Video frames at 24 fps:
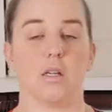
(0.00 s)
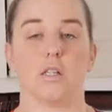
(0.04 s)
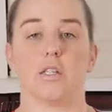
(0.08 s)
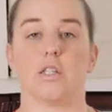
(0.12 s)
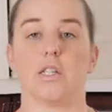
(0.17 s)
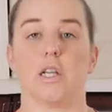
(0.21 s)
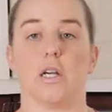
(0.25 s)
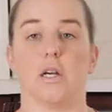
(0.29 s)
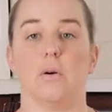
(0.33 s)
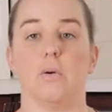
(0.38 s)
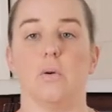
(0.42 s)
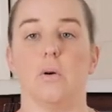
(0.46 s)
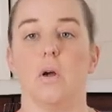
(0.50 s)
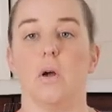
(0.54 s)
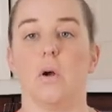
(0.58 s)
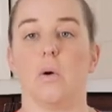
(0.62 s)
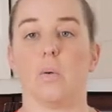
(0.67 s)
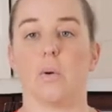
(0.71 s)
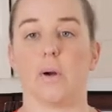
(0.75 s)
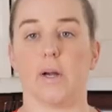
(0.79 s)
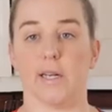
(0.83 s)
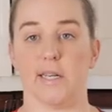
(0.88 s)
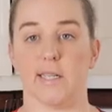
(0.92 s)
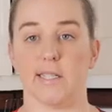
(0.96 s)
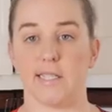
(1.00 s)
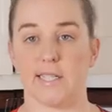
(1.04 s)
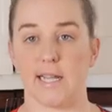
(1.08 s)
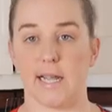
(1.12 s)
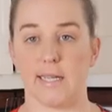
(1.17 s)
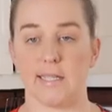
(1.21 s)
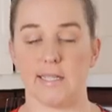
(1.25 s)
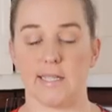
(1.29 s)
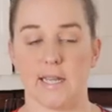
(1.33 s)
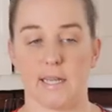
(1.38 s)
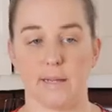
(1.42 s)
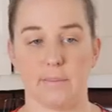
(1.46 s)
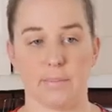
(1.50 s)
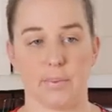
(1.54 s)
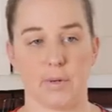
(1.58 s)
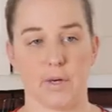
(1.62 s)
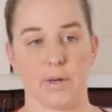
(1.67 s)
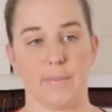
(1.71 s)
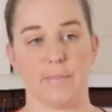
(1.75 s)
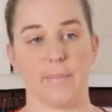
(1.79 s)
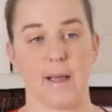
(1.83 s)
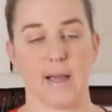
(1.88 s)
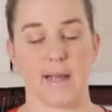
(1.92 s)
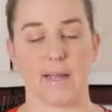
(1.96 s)
So we're going to tent it,
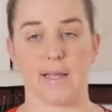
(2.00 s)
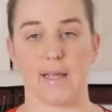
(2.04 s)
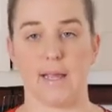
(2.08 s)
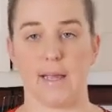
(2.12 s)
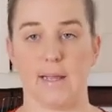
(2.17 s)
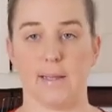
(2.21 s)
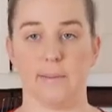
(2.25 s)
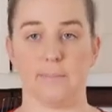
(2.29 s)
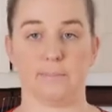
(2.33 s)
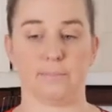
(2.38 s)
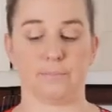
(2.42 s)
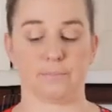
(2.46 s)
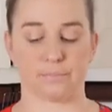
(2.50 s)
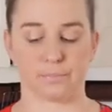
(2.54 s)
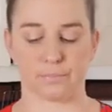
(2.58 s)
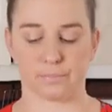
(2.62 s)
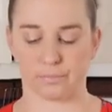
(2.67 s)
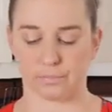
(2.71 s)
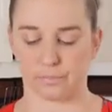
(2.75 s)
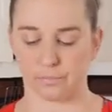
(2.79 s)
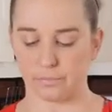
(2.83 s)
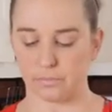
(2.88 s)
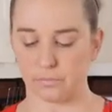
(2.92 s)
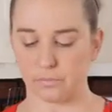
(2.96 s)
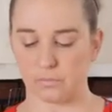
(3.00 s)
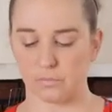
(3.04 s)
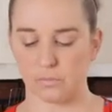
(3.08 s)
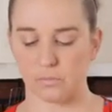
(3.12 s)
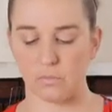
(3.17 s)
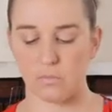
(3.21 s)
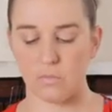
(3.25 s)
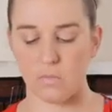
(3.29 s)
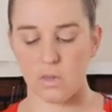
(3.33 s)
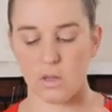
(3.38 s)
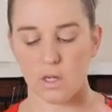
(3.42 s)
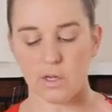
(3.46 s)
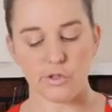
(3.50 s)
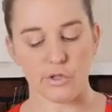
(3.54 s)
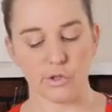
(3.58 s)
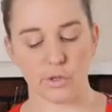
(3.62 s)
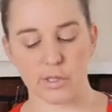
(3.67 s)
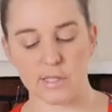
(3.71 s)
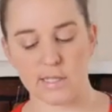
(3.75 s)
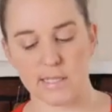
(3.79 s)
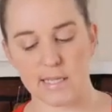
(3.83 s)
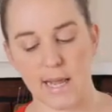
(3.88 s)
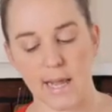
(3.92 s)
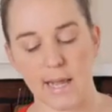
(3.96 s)
put it back in.
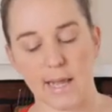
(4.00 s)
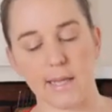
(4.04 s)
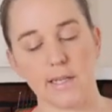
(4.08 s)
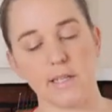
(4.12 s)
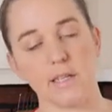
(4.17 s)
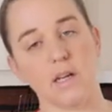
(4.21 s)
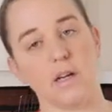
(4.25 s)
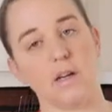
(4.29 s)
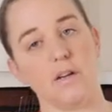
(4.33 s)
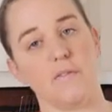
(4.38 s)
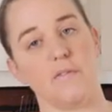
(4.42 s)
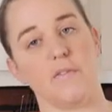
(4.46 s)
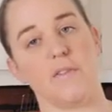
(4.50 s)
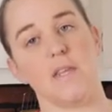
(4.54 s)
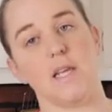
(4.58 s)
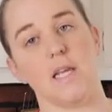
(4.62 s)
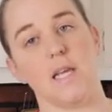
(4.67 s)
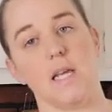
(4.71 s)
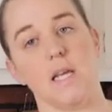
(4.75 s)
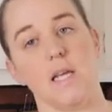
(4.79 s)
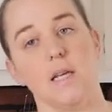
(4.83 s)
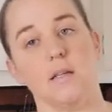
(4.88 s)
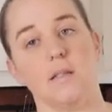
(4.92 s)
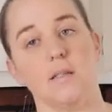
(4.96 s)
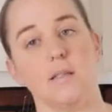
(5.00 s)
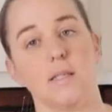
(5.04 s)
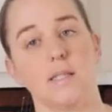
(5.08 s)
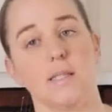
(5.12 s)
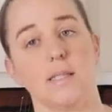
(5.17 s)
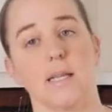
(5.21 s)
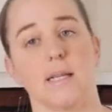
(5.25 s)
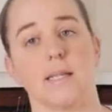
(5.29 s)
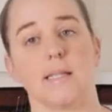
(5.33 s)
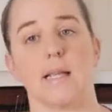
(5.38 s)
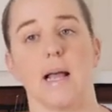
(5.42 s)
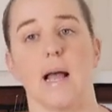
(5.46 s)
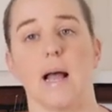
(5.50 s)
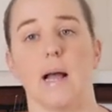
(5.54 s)
Towards the end of the 6